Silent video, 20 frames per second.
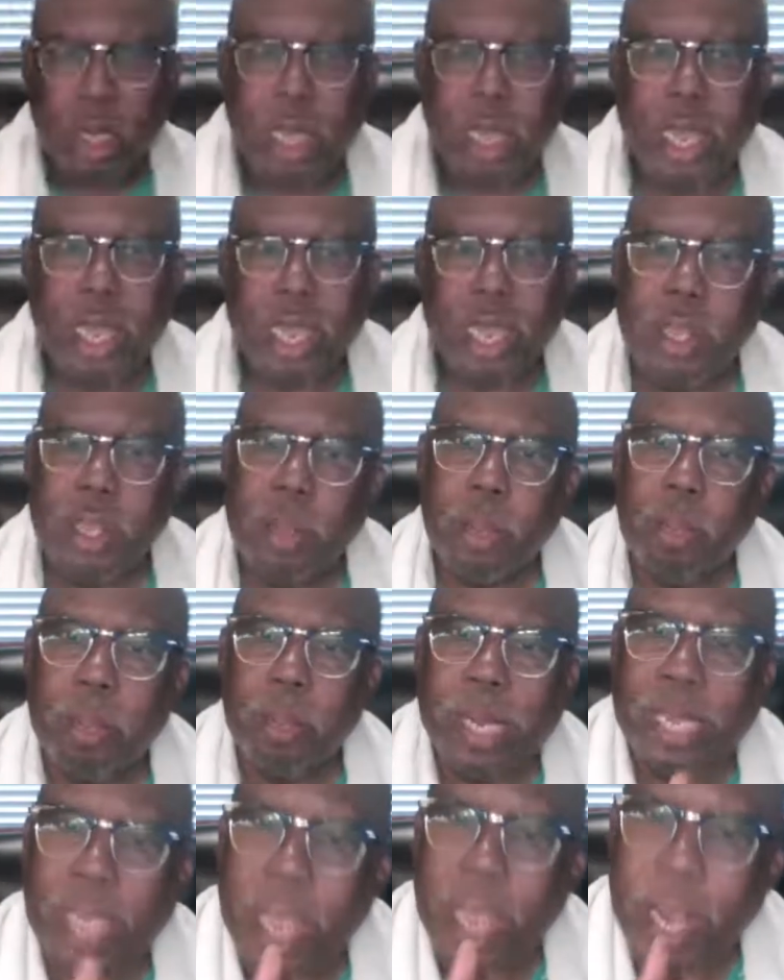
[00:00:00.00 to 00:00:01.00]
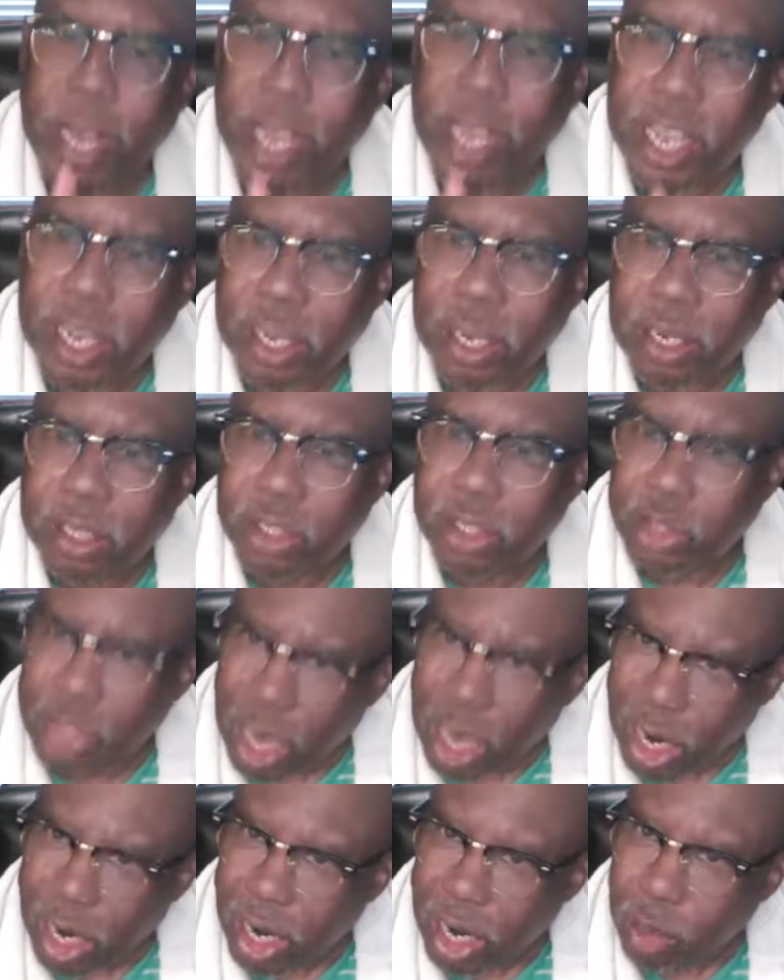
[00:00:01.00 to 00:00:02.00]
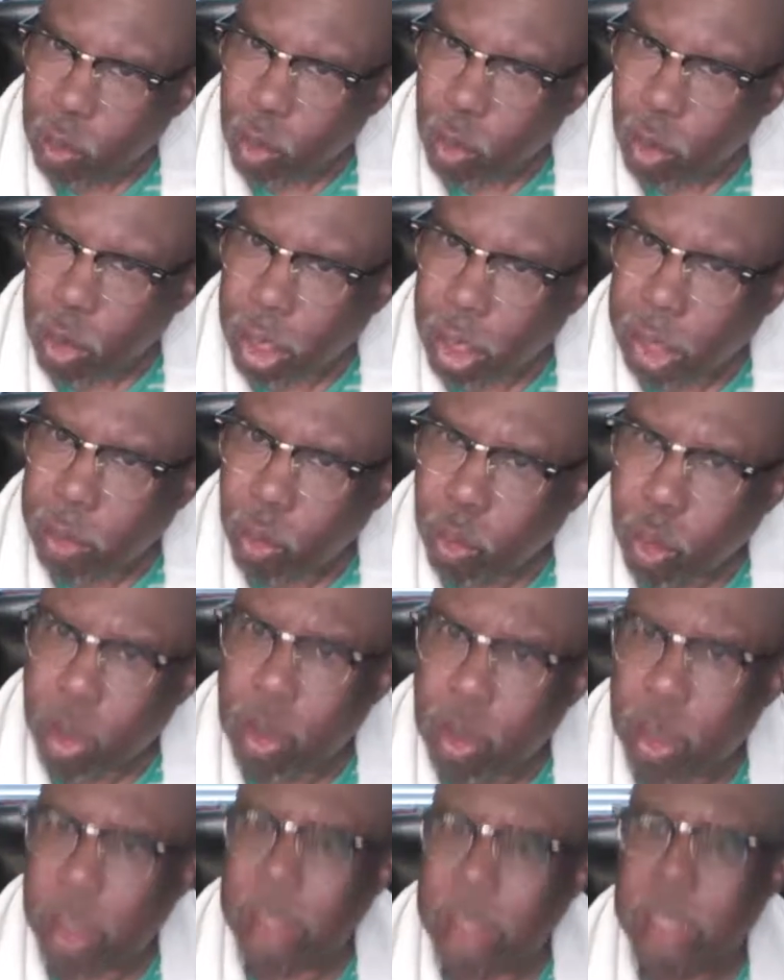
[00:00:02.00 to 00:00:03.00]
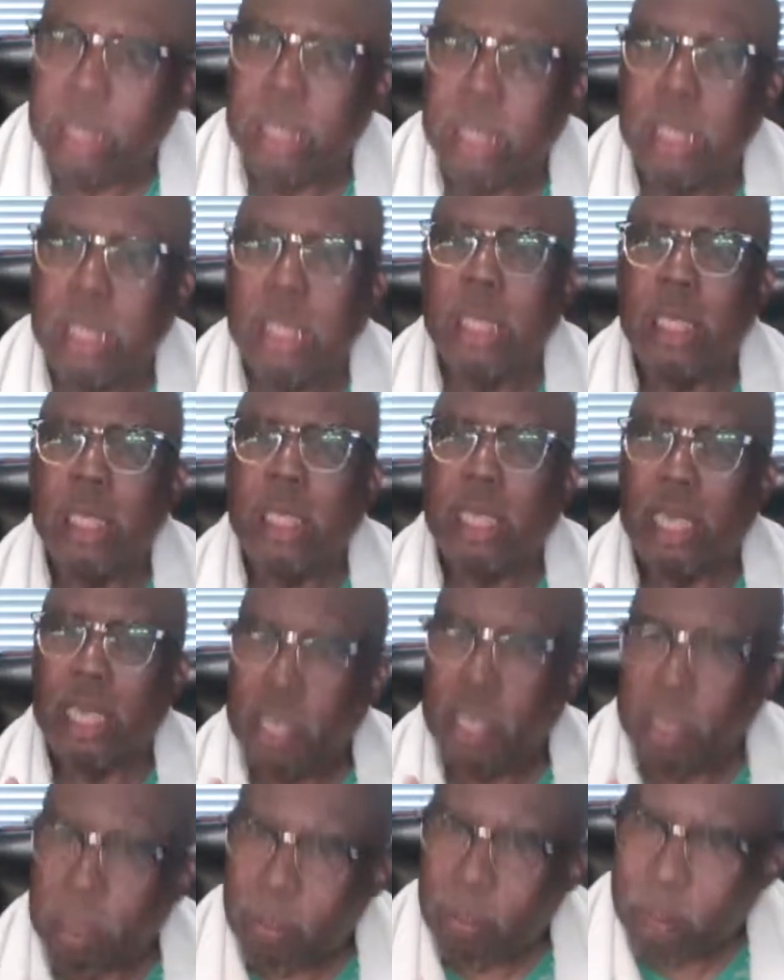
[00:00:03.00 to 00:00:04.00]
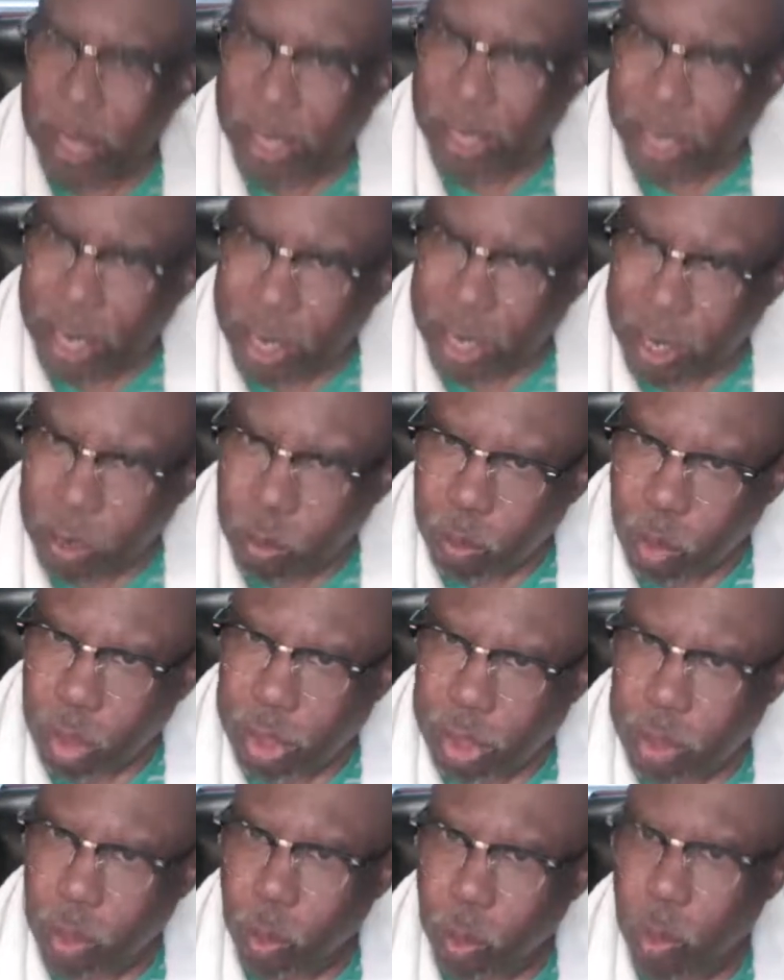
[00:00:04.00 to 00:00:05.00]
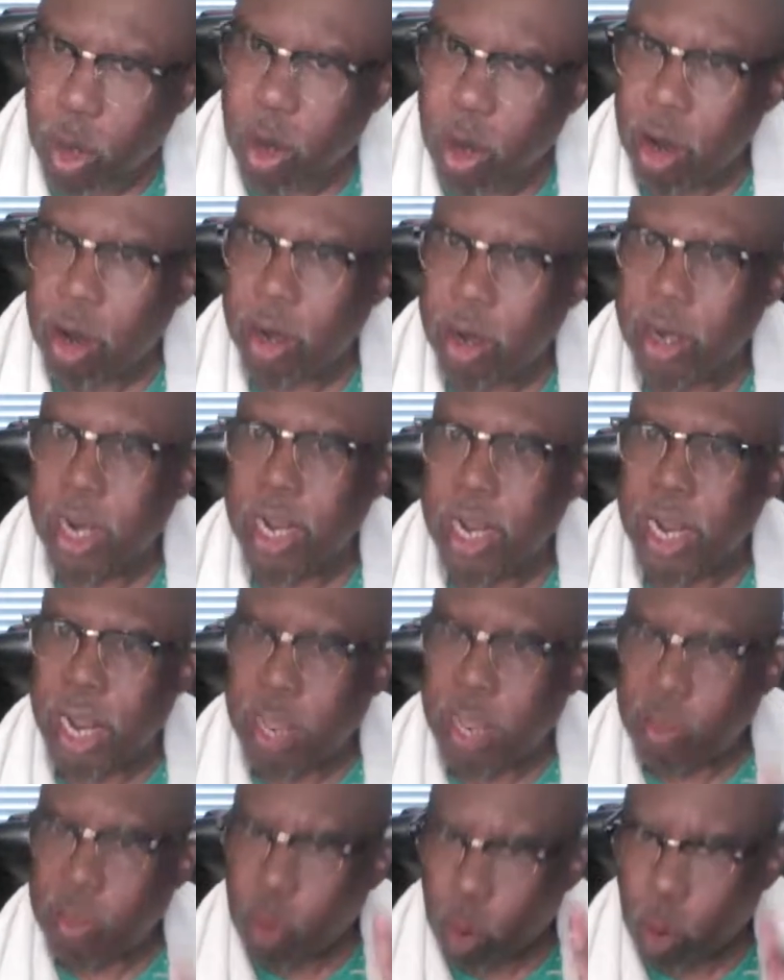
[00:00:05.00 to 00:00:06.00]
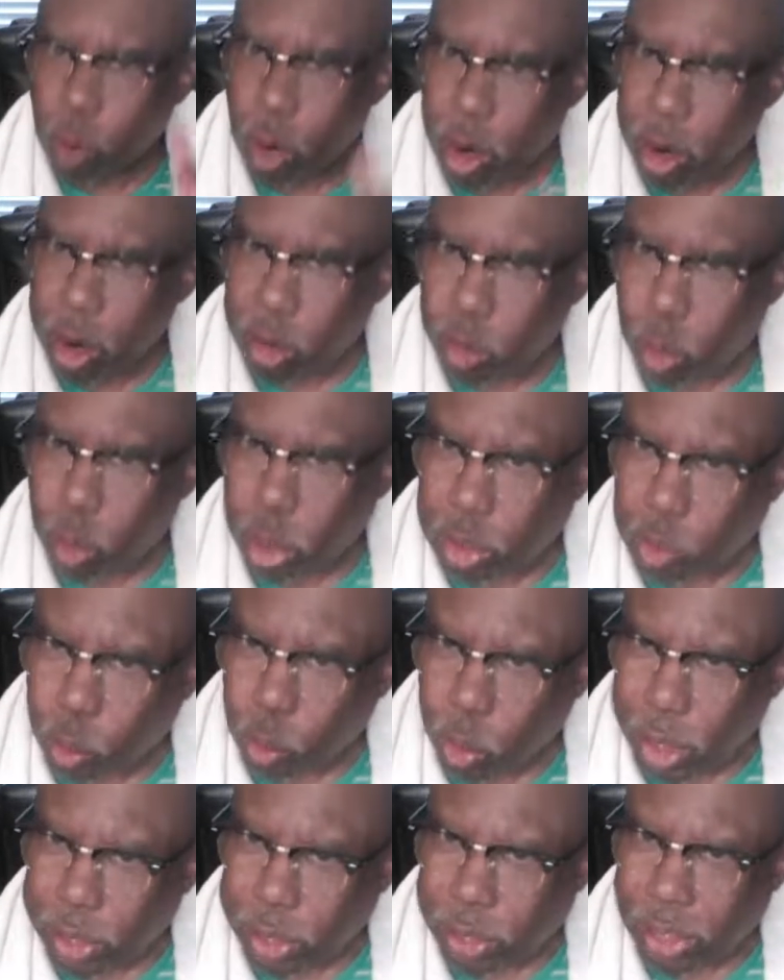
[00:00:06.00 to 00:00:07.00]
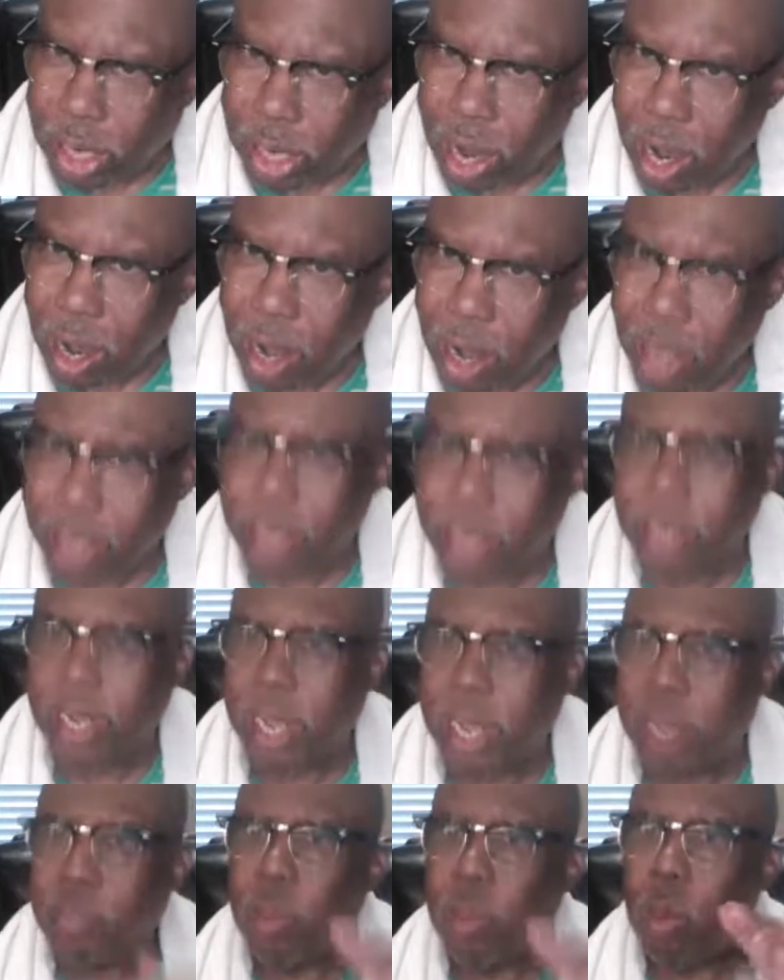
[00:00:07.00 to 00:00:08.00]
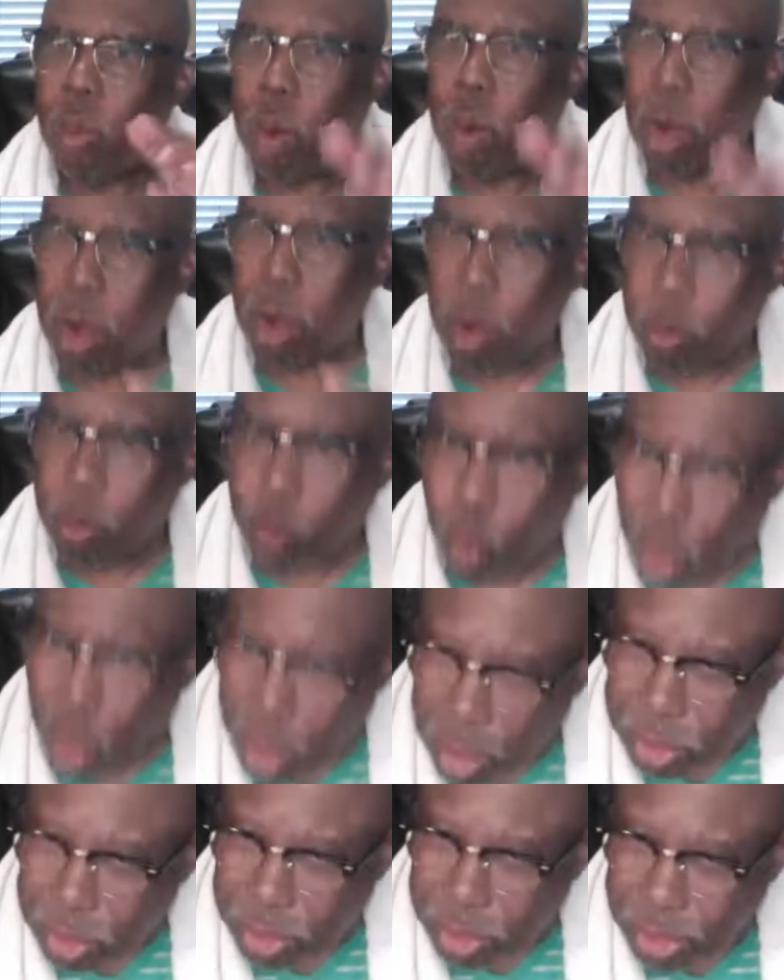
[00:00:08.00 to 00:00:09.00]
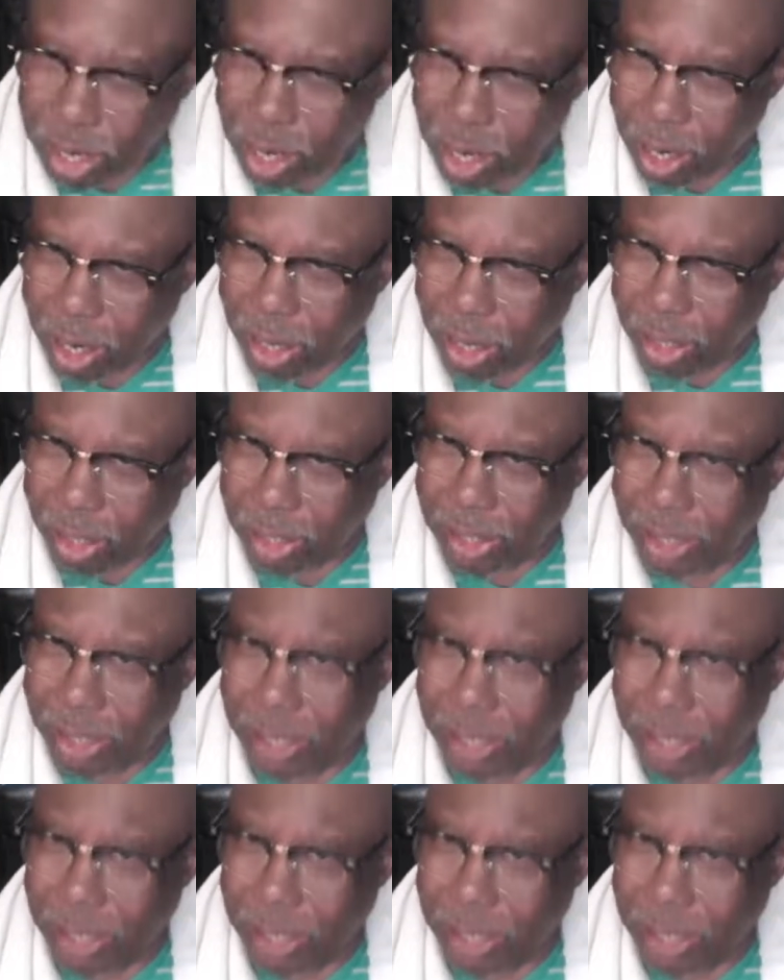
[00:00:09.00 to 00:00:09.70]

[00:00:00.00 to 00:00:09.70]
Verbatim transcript: In the beginning, John 1 and 1, in the beginning was the Word, and the Word was with God, and the Word was God.